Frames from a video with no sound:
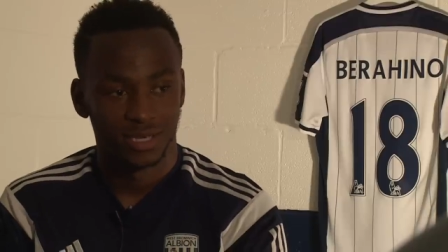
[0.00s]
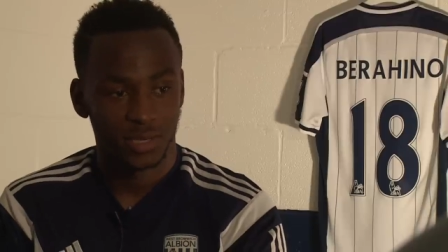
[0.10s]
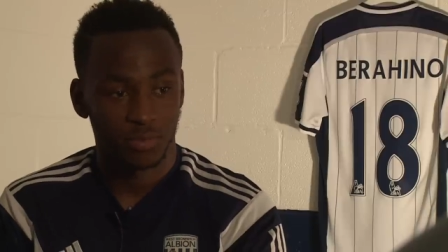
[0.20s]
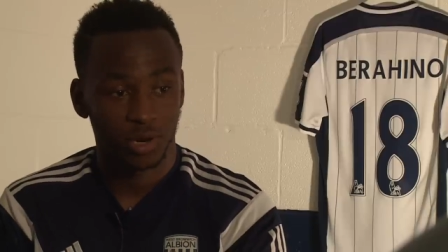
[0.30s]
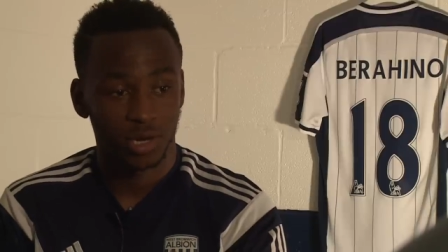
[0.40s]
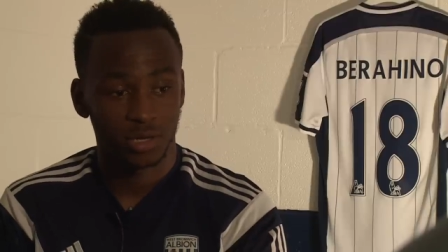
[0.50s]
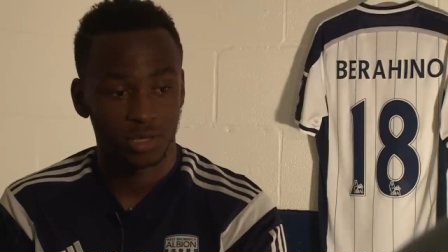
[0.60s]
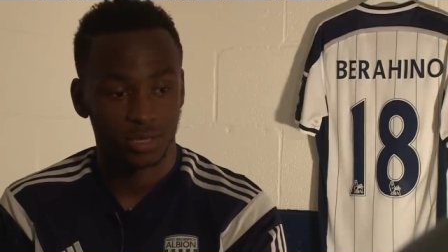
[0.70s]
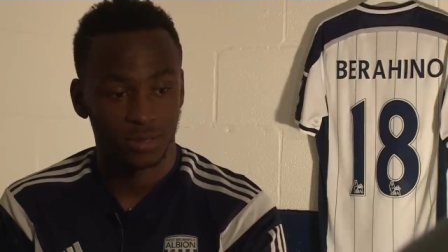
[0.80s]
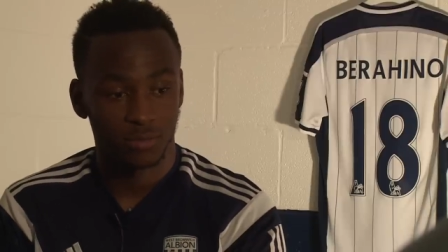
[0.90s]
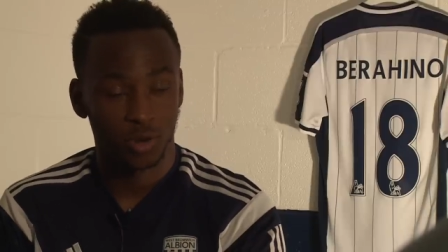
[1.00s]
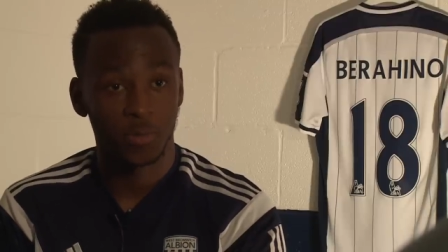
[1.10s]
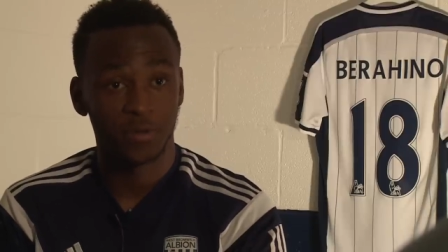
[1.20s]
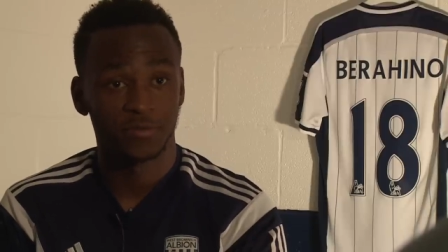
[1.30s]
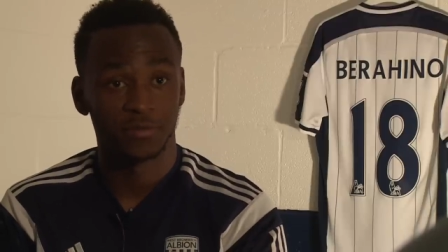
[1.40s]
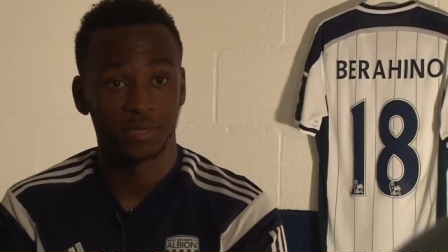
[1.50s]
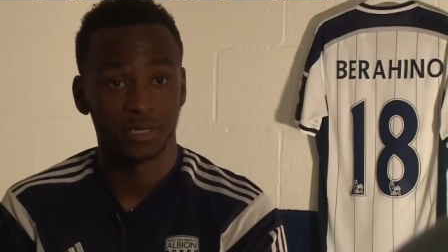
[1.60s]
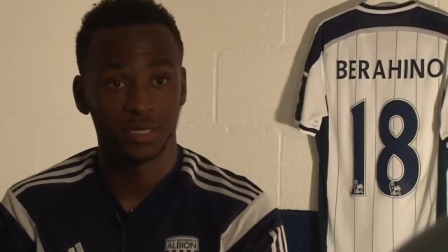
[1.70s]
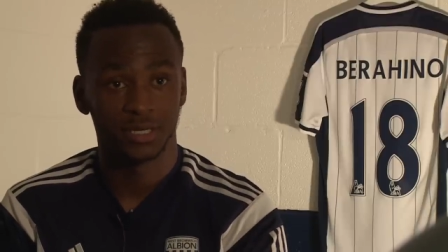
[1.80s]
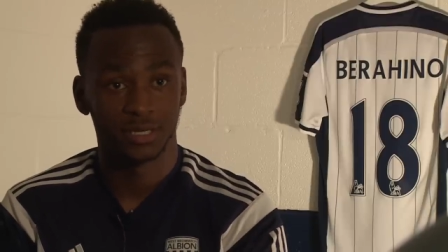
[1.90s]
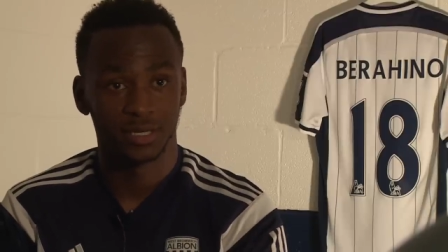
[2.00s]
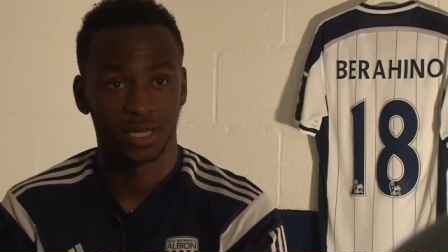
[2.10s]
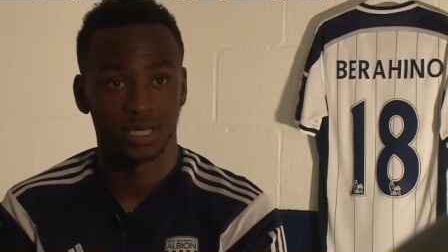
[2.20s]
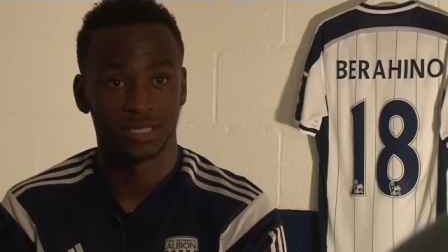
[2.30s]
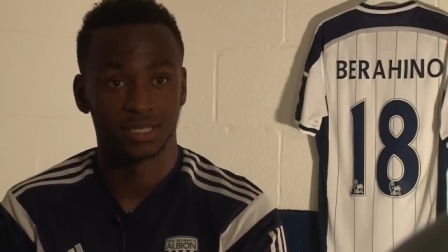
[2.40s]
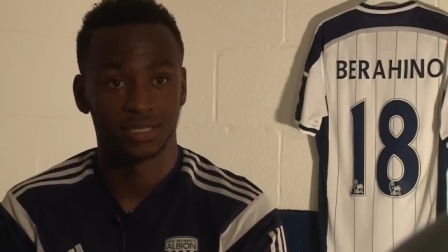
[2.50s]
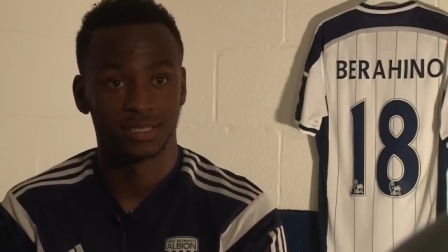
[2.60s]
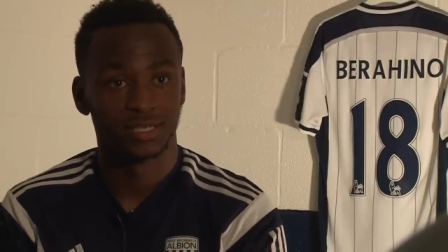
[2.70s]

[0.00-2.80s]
It's a proud moment for me, and